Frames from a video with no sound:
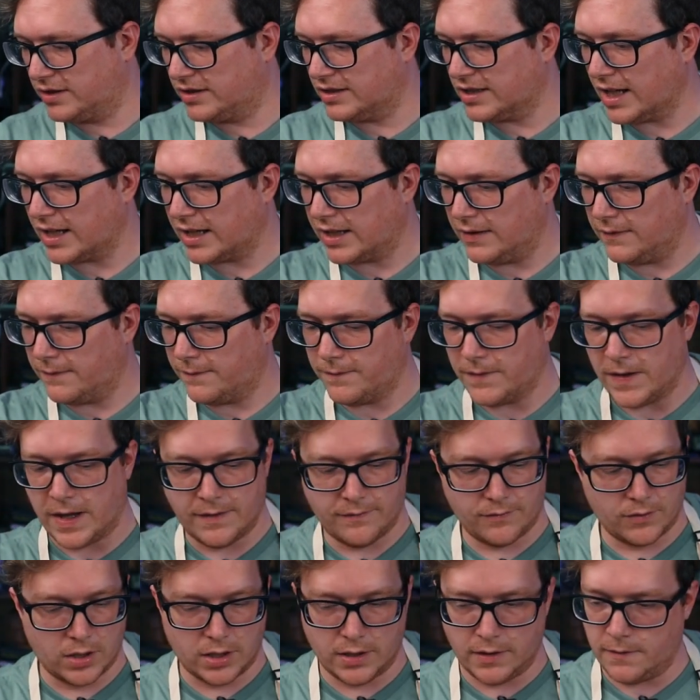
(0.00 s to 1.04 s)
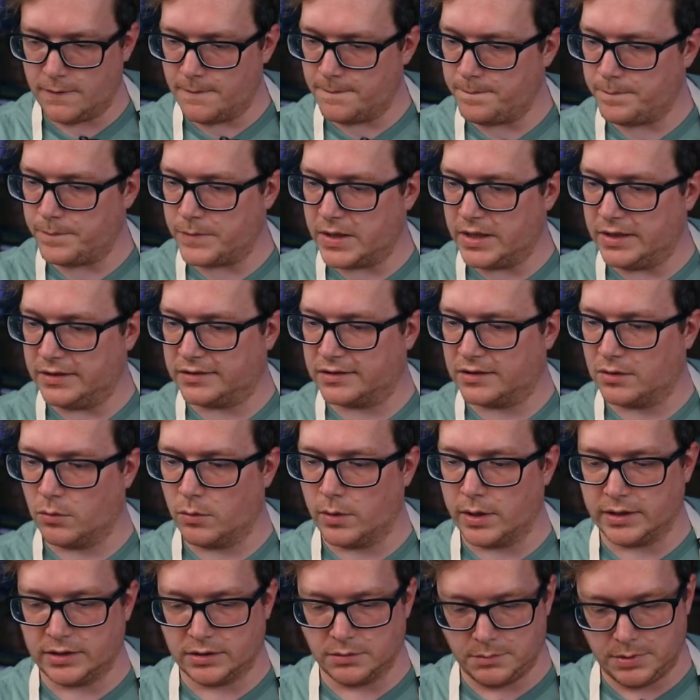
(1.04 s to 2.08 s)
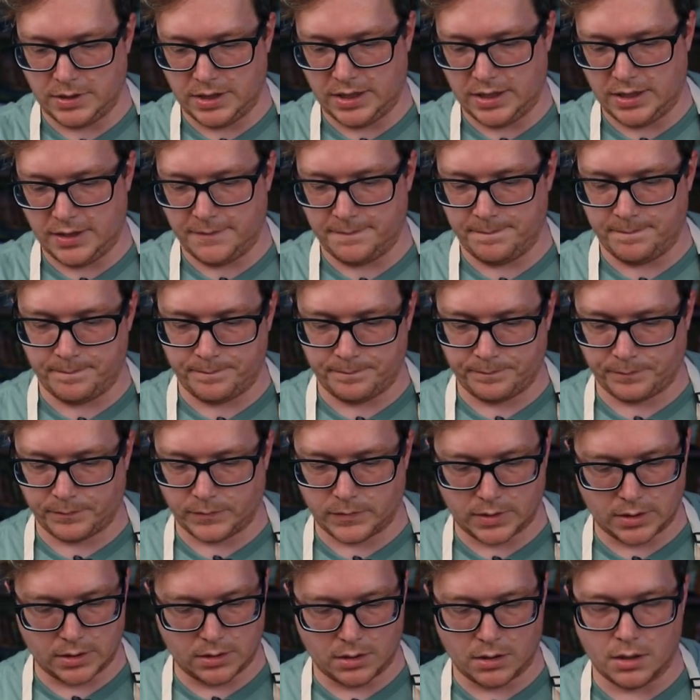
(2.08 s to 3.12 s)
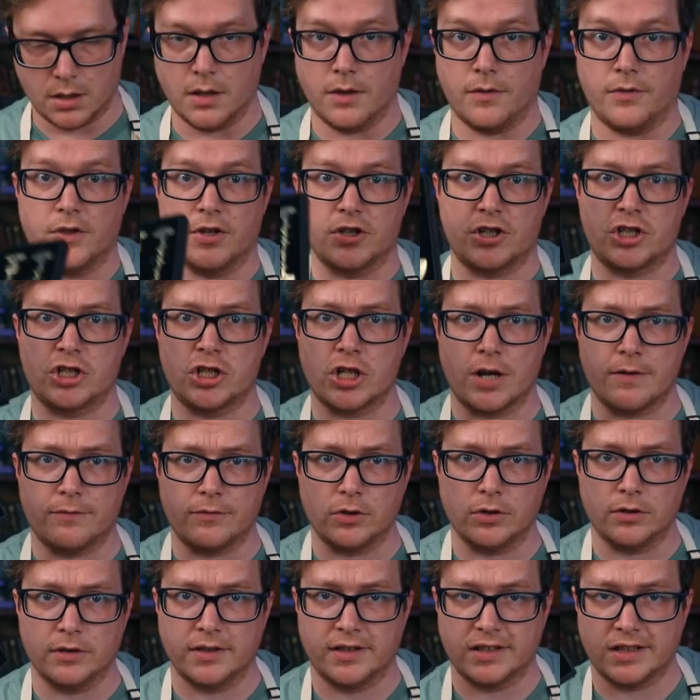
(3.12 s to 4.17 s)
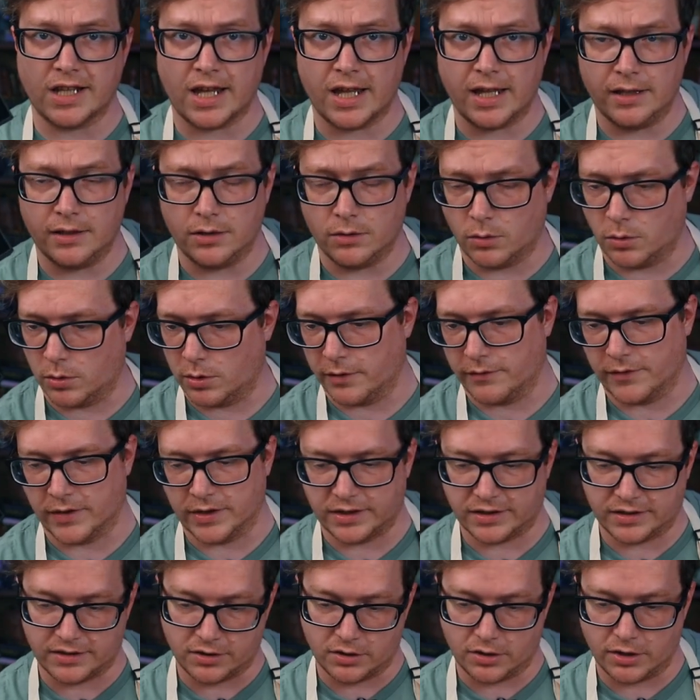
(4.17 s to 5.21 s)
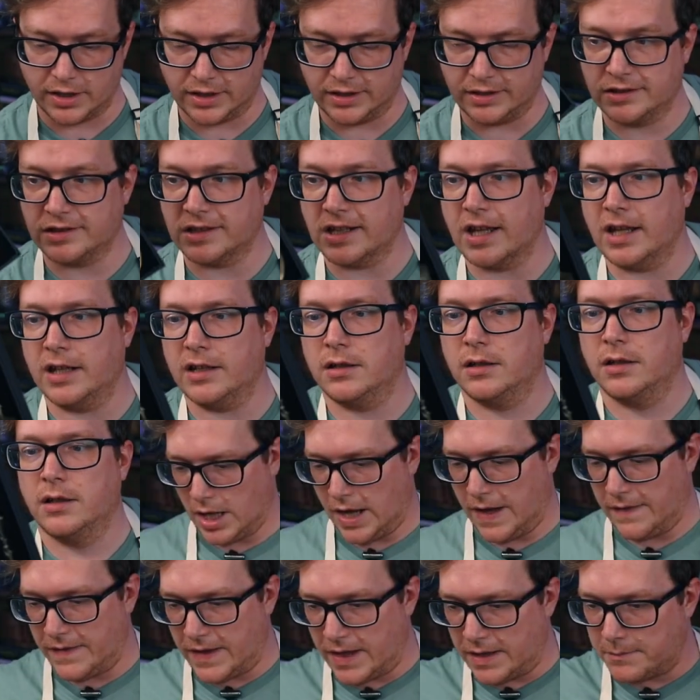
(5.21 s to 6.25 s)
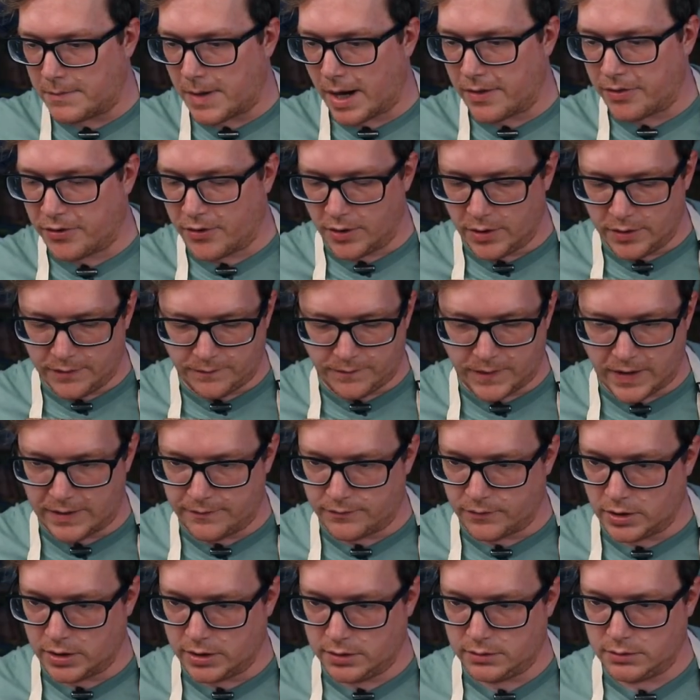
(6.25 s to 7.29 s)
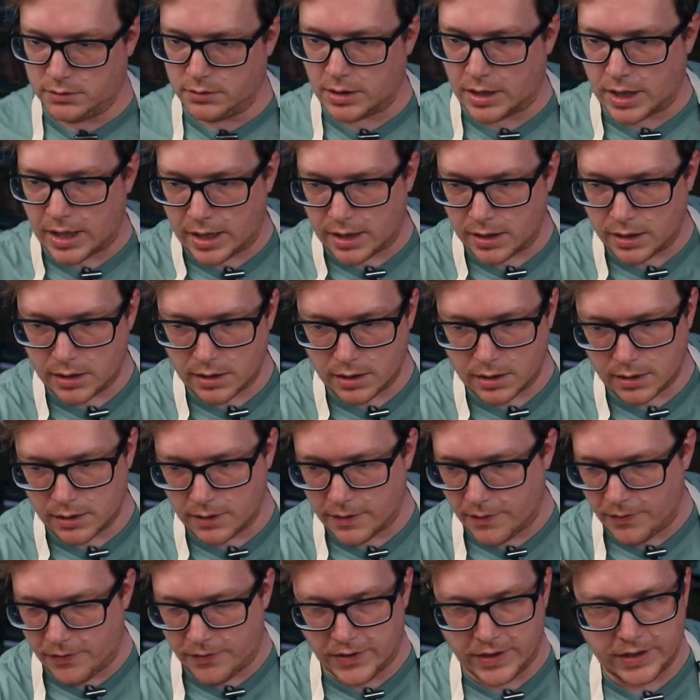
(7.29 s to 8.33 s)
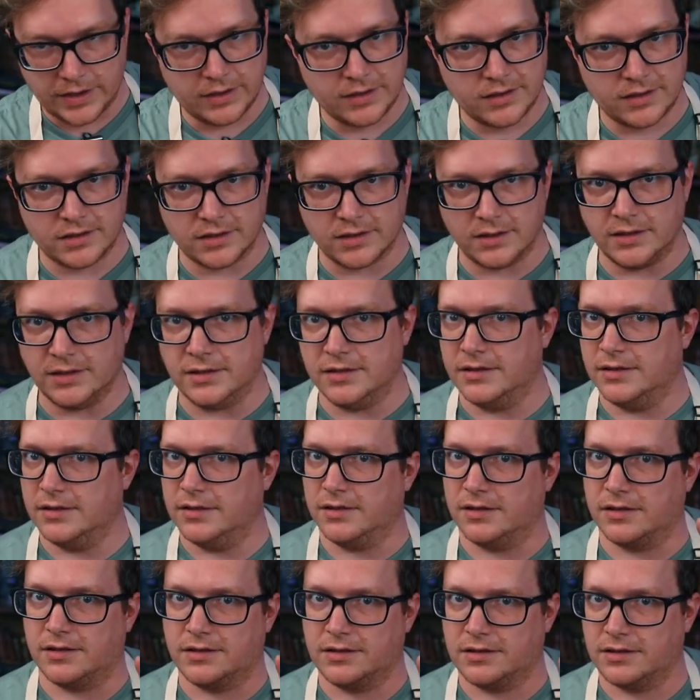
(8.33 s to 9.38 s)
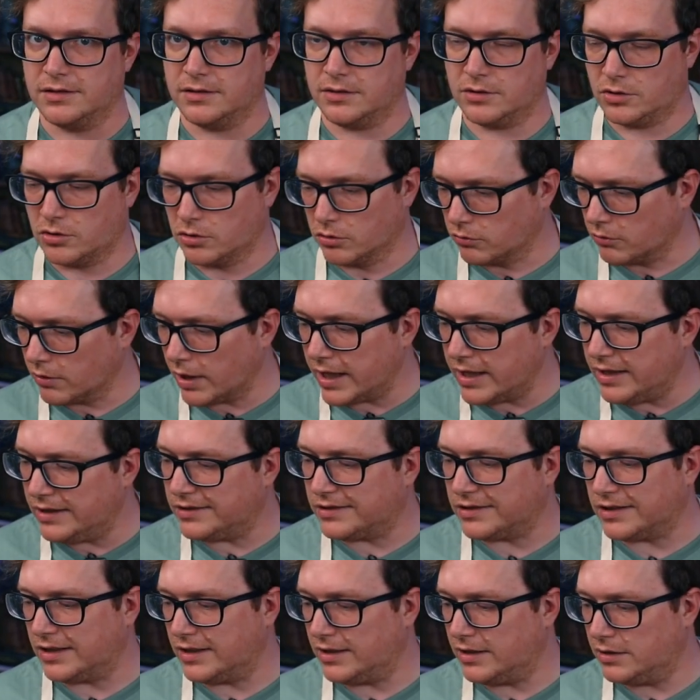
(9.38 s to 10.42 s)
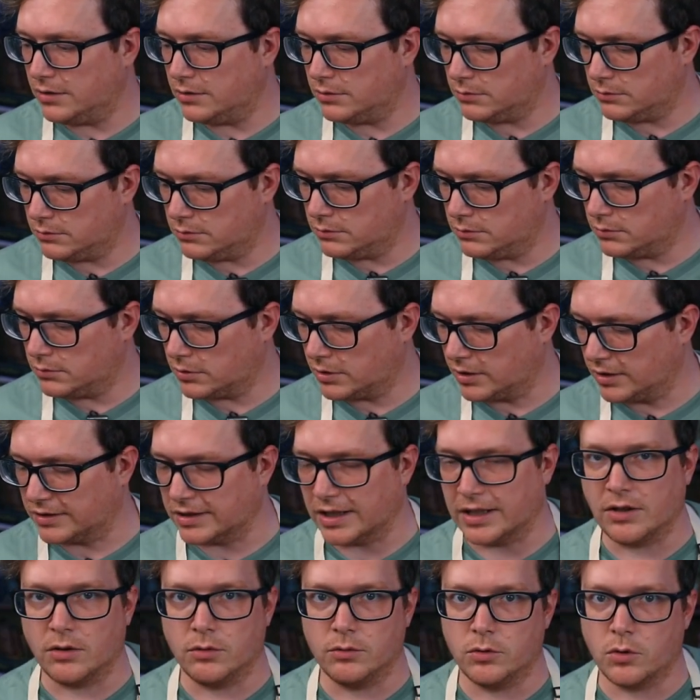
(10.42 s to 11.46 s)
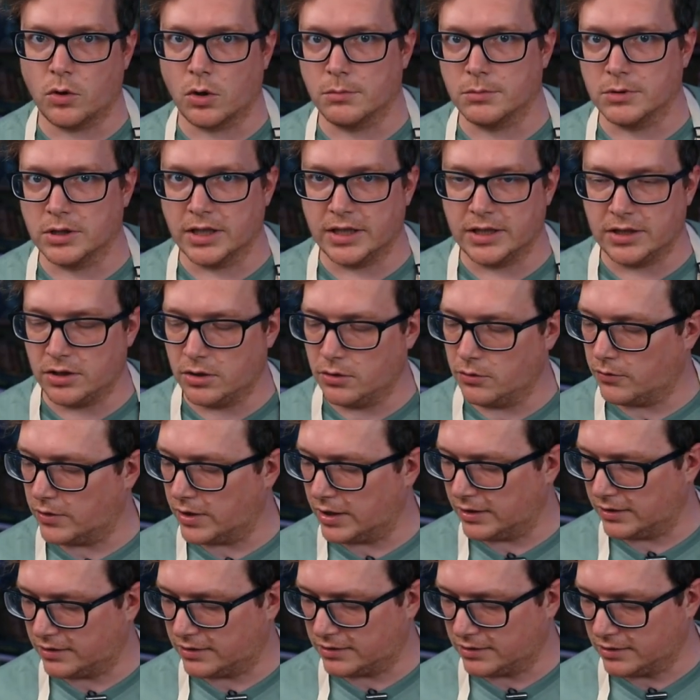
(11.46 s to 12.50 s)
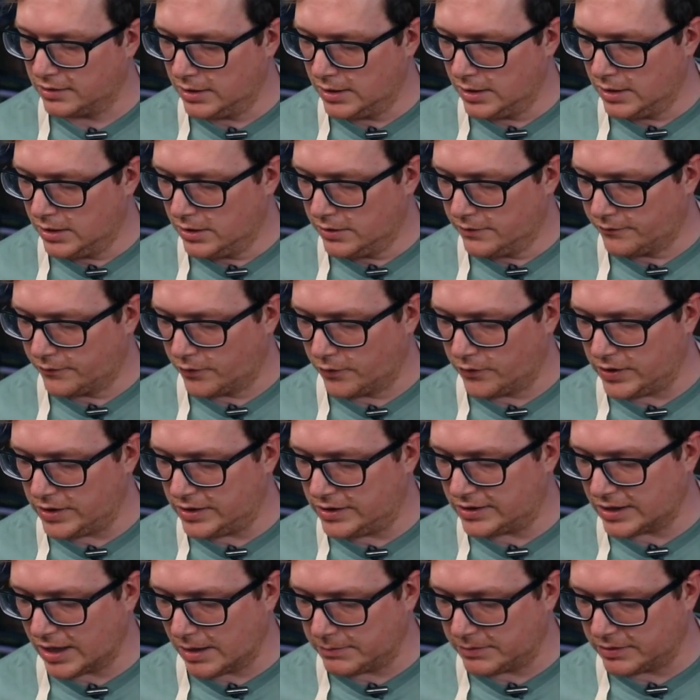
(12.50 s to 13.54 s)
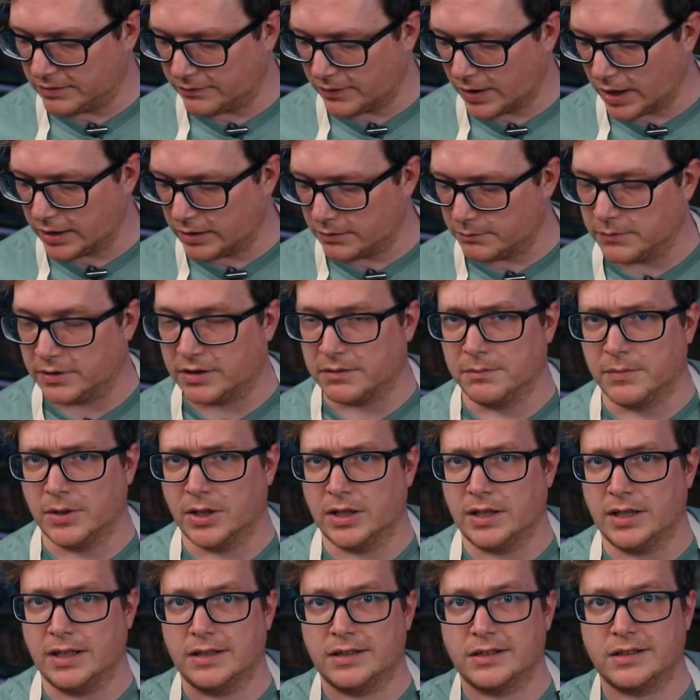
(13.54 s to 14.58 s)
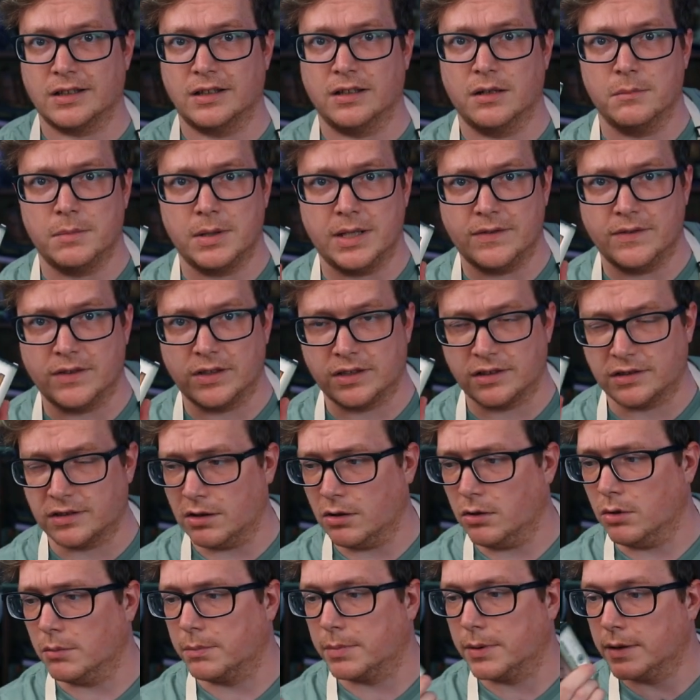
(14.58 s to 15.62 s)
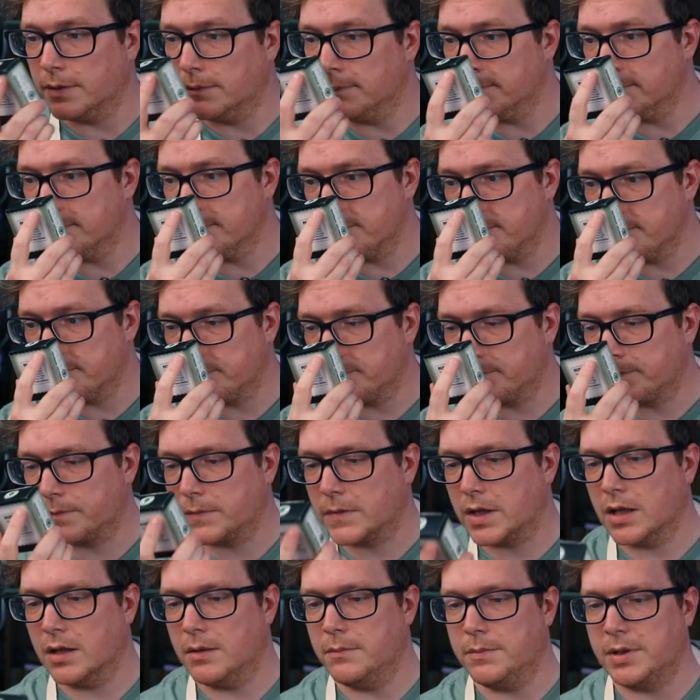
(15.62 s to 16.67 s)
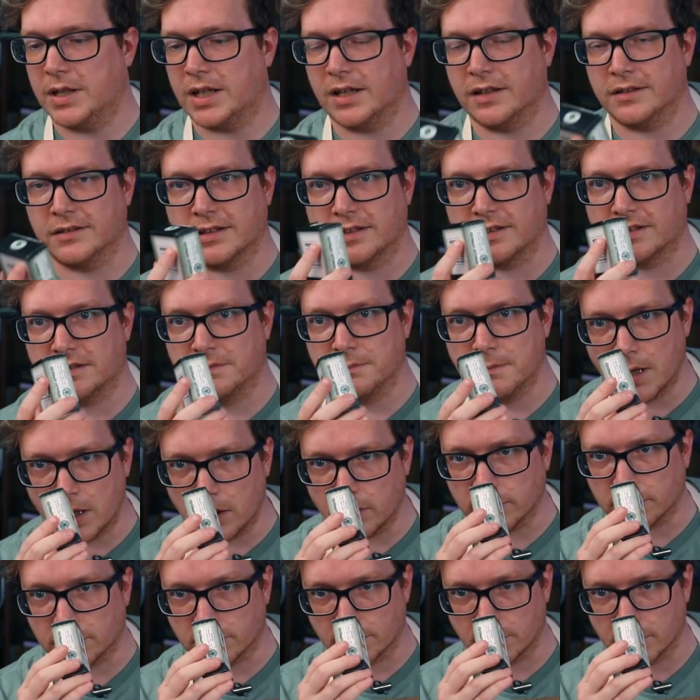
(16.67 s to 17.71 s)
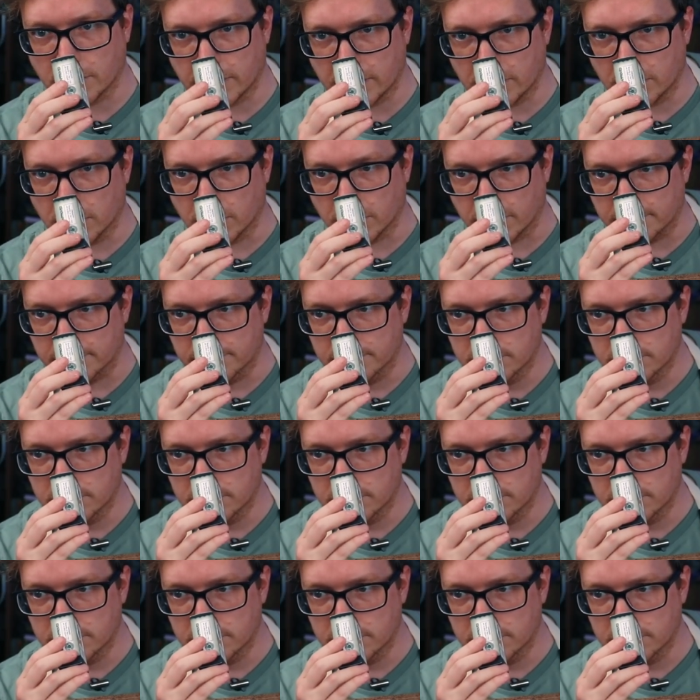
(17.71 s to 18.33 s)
second favorite is going to be the shovel set or the stirring set. And then my third favorite, this is crazy because I don't normally do this for these types of items, but it's gonna be the soap because it smells really good.